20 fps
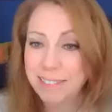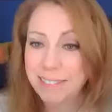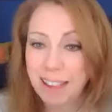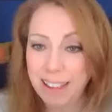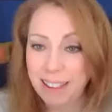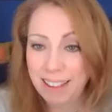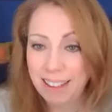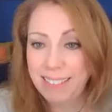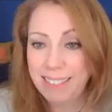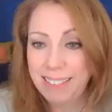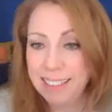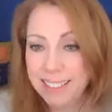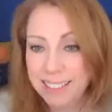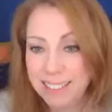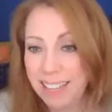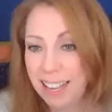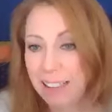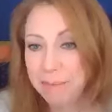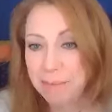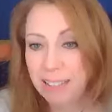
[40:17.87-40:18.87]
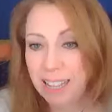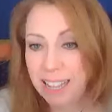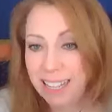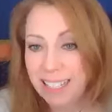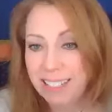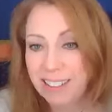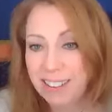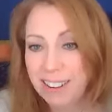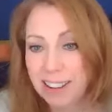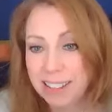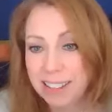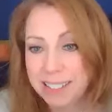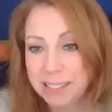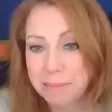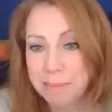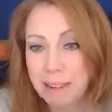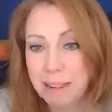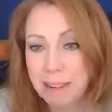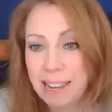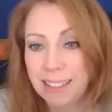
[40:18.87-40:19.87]
I'm glad you got
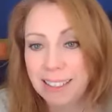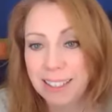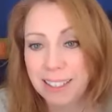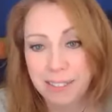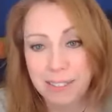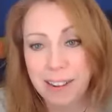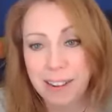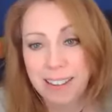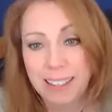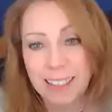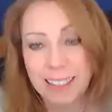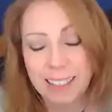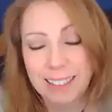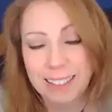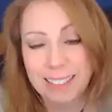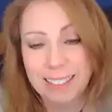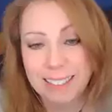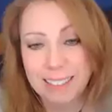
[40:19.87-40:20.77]
some healing around it.